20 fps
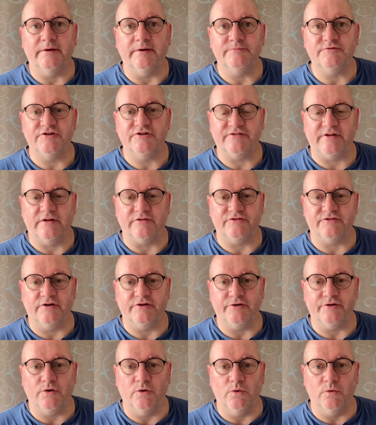just
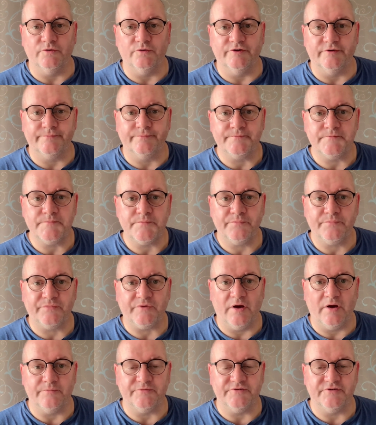outside Olden
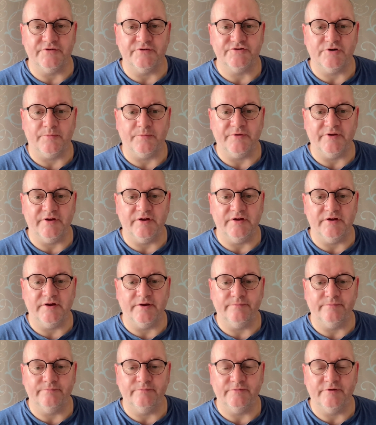up to the top of
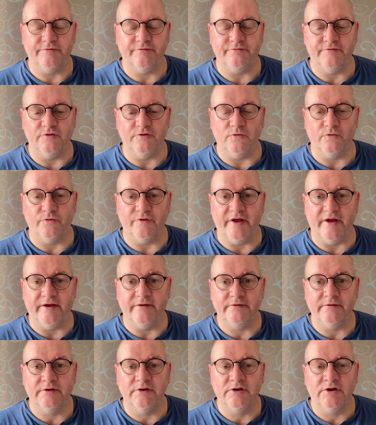the fjord
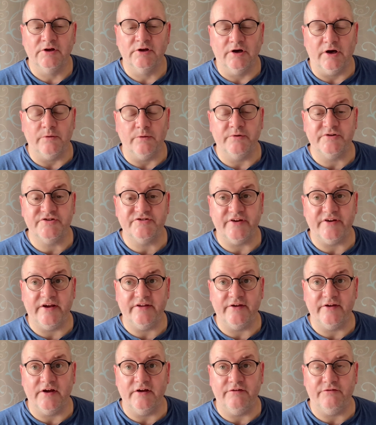there. I would say
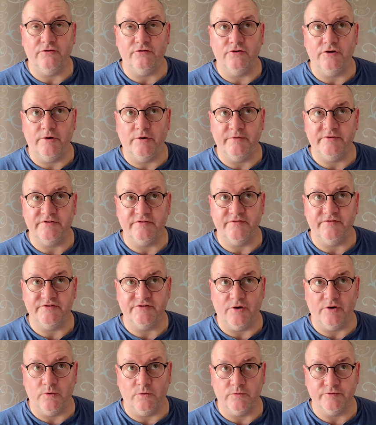that if you're going to
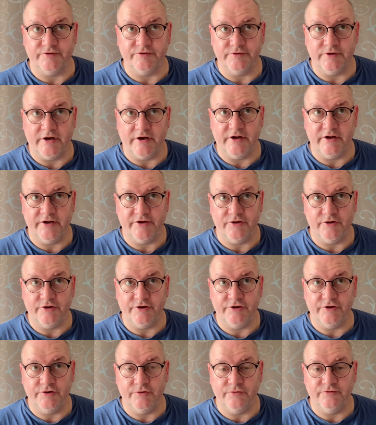visit Olden and you're going
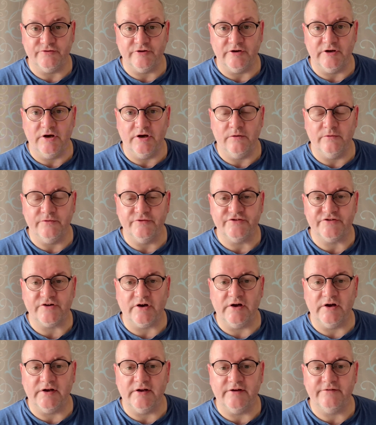to use the Lowen
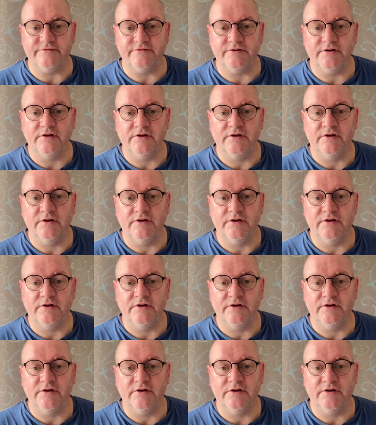skylift,